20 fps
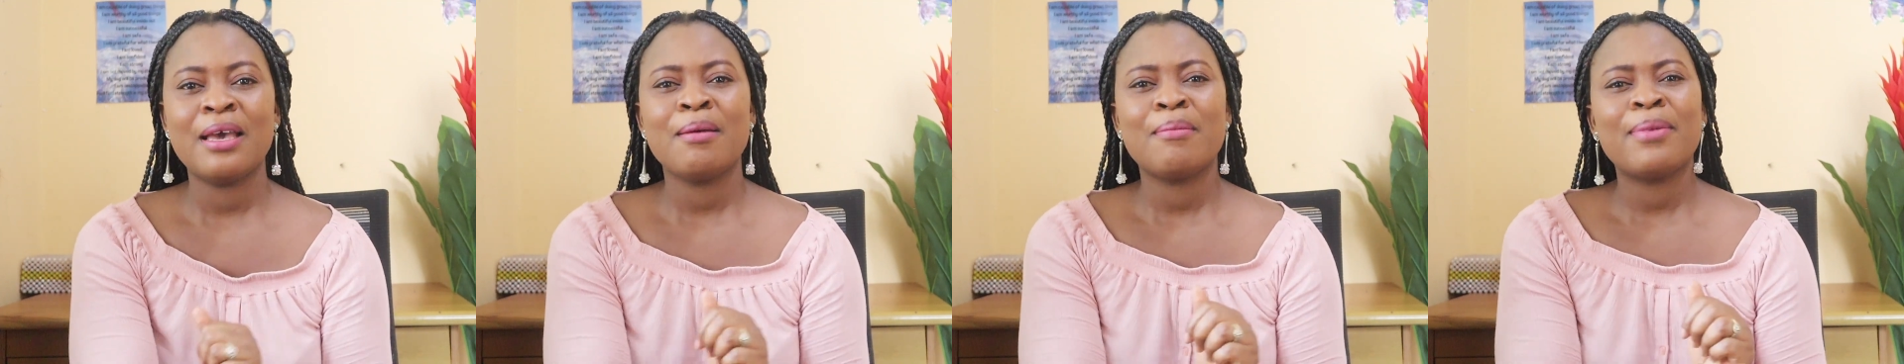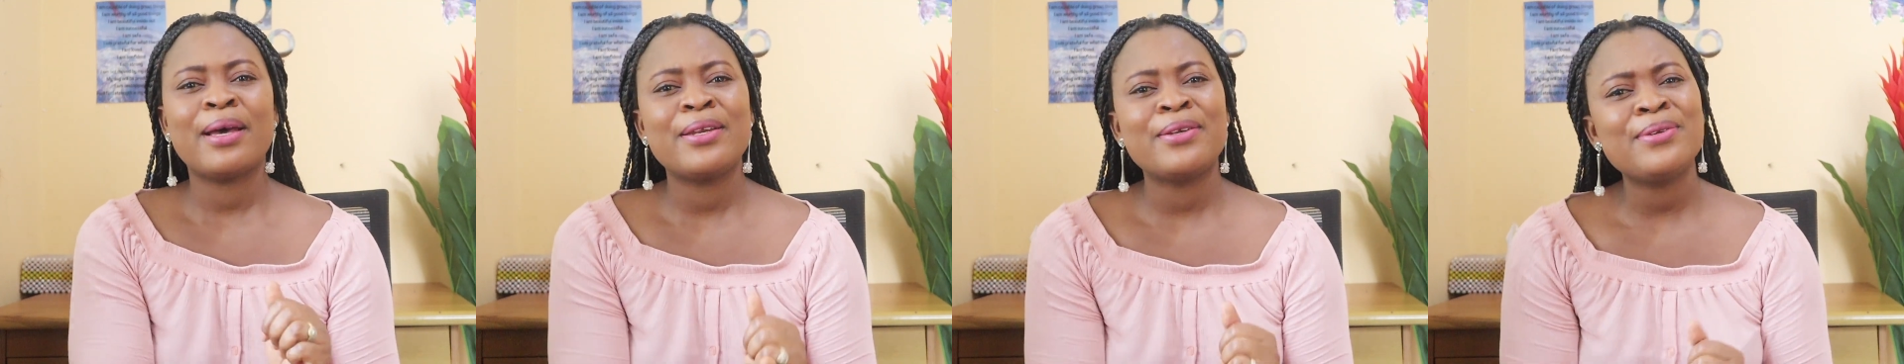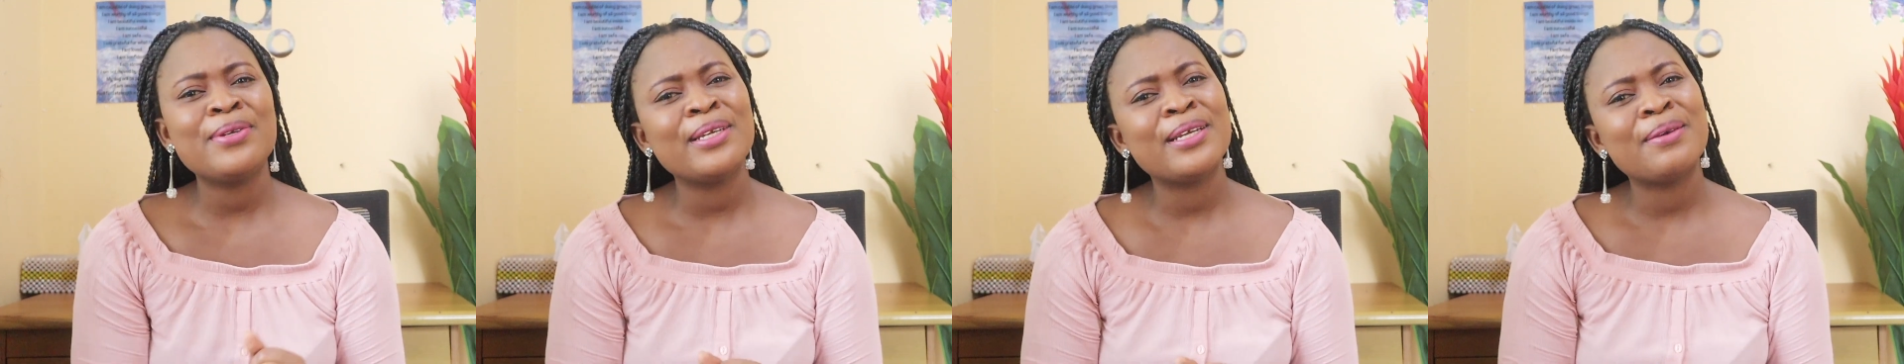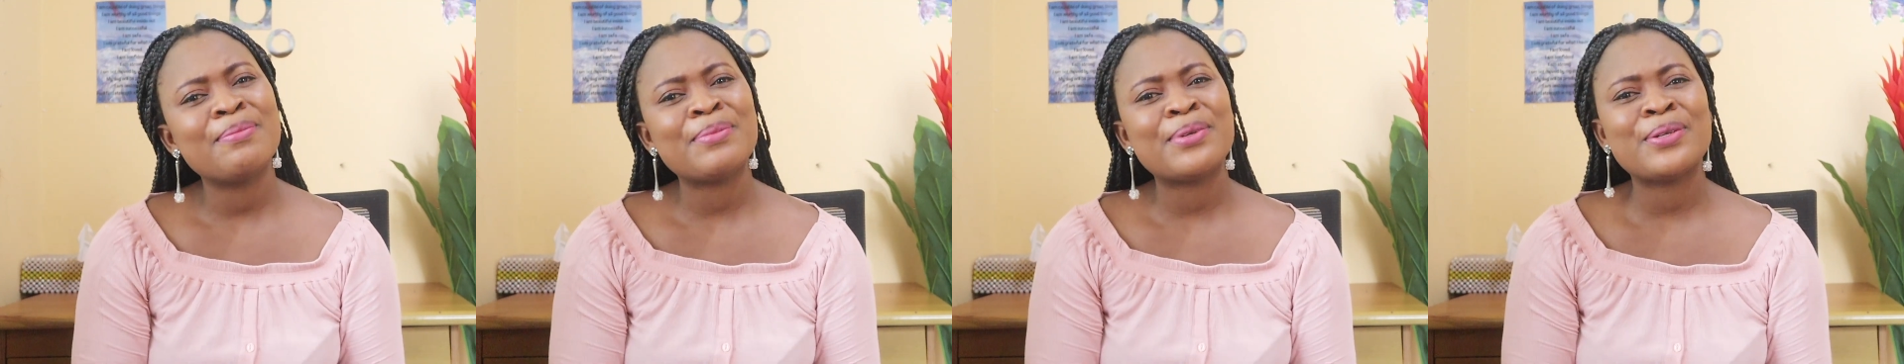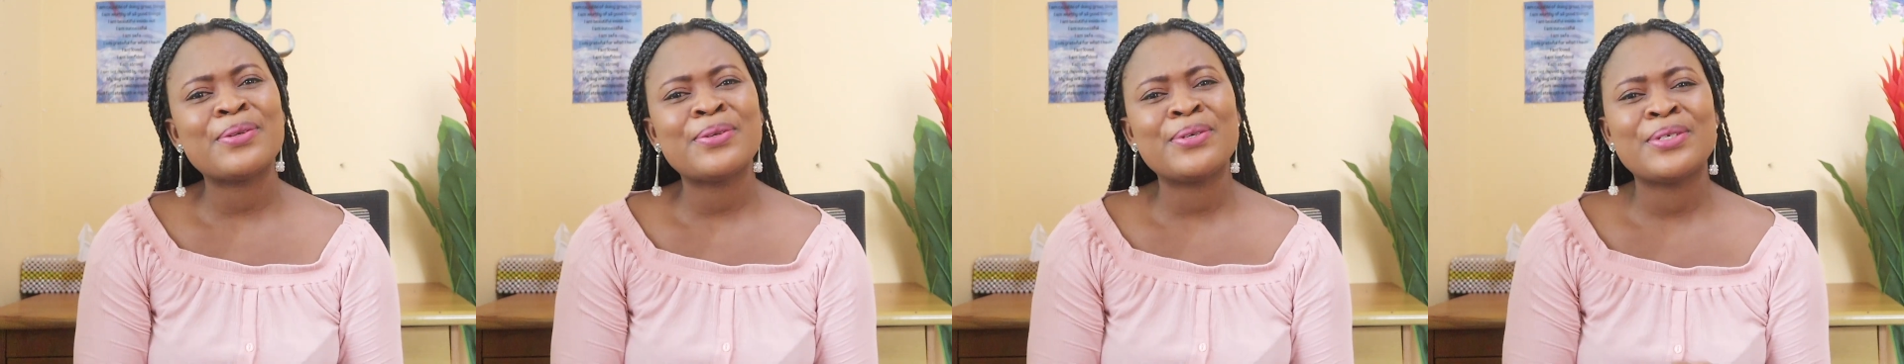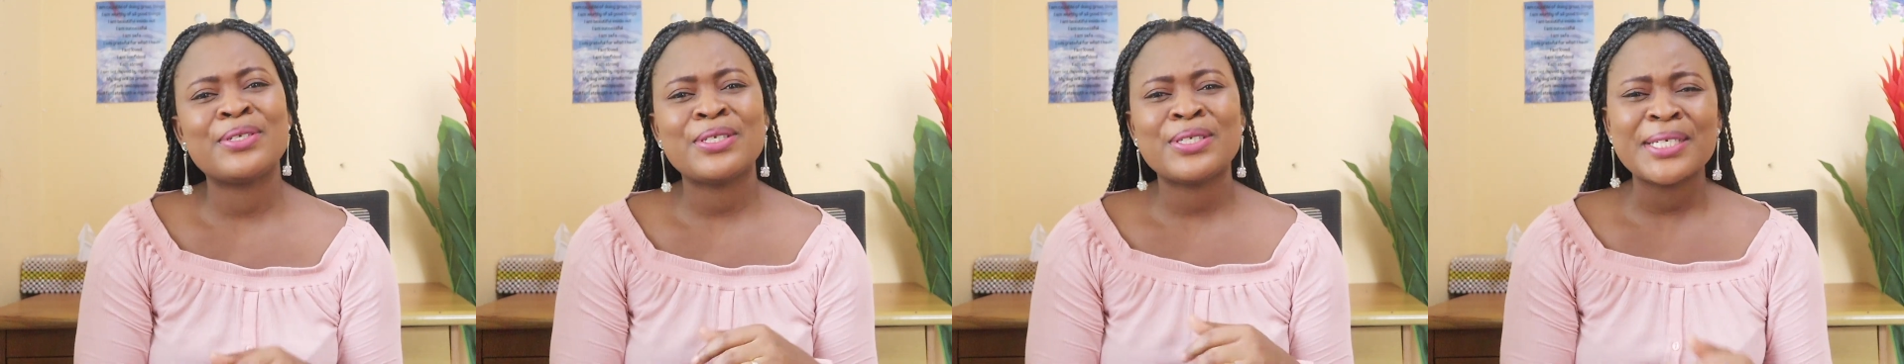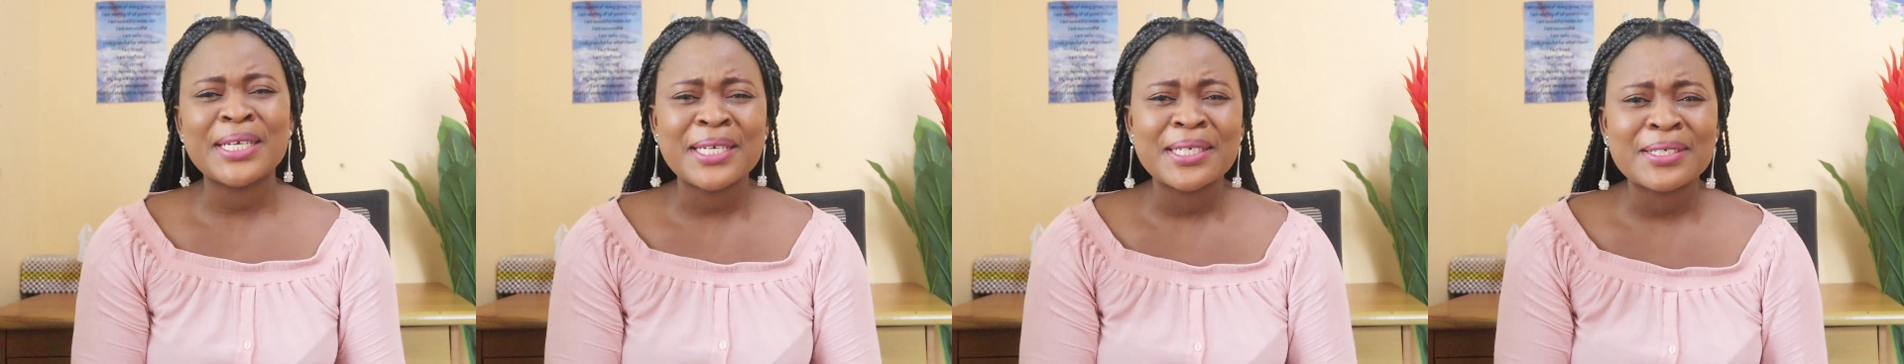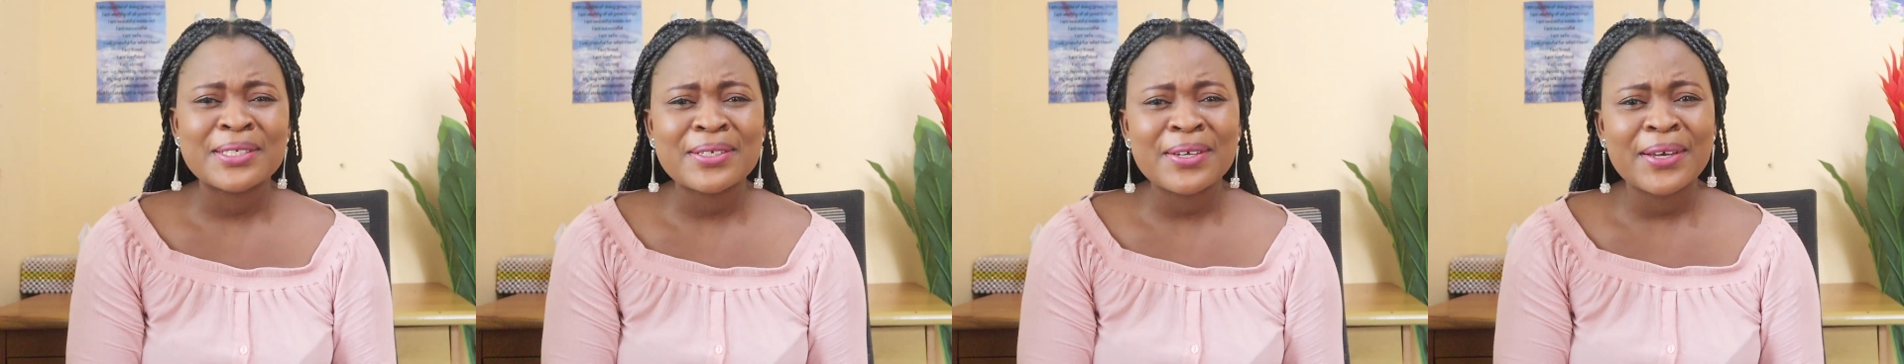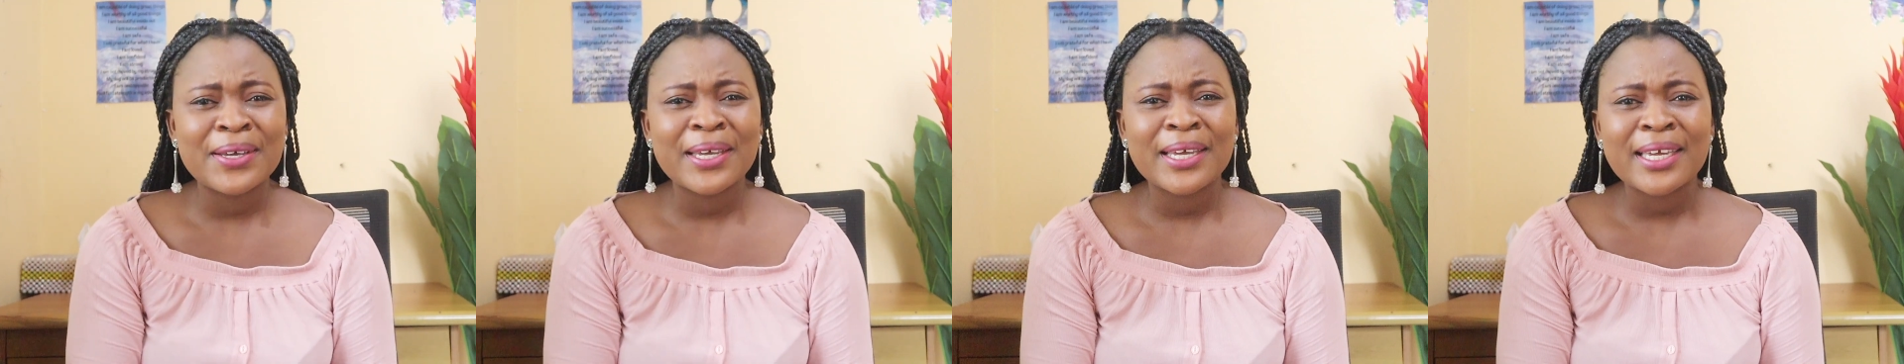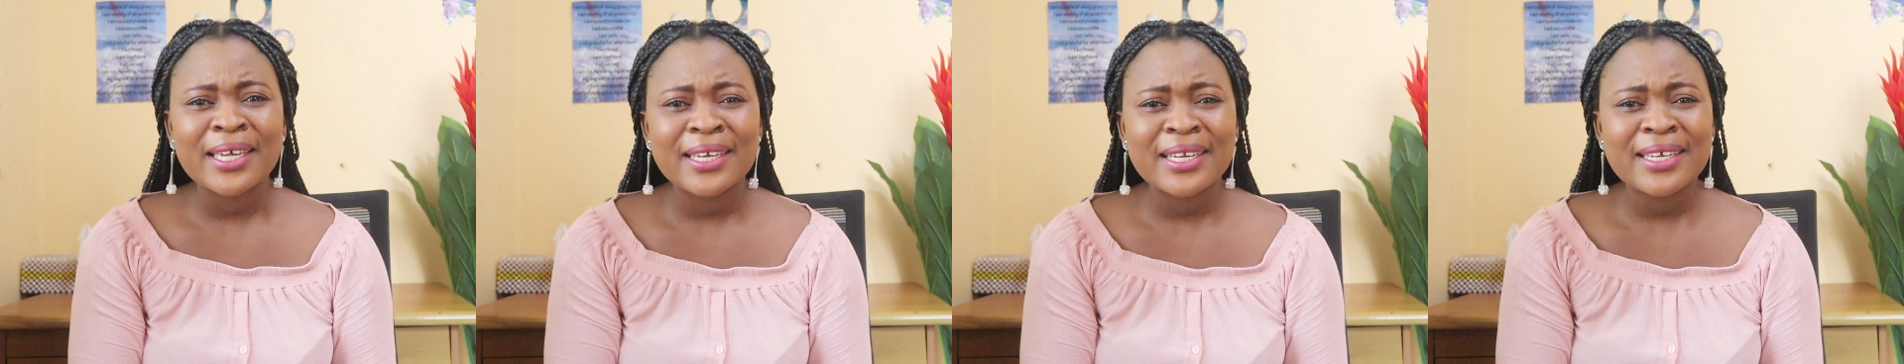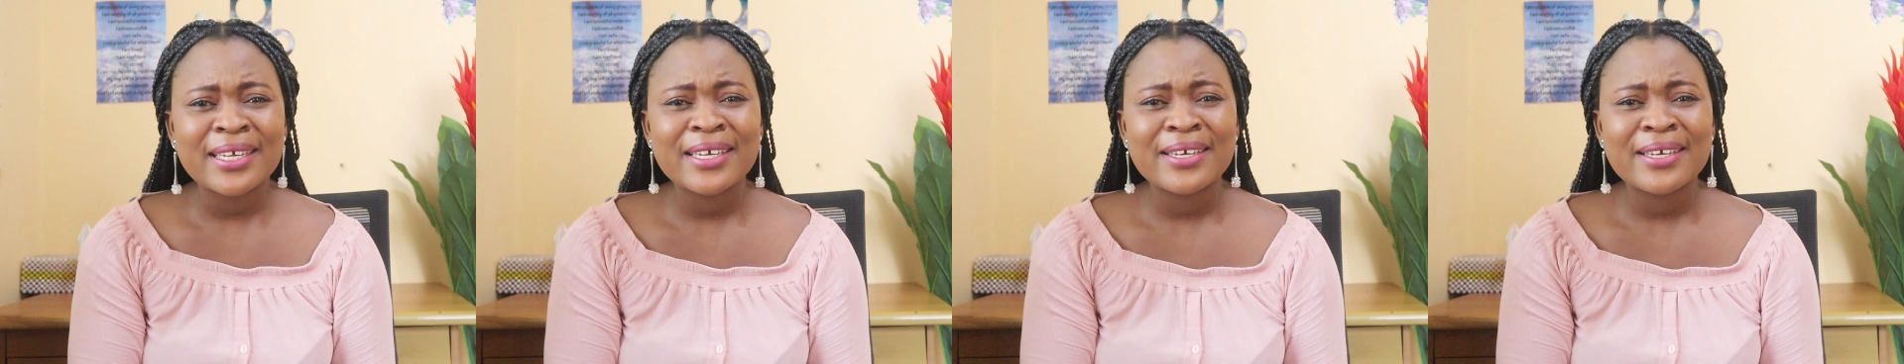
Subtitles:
But do let me know, did you enjoy it?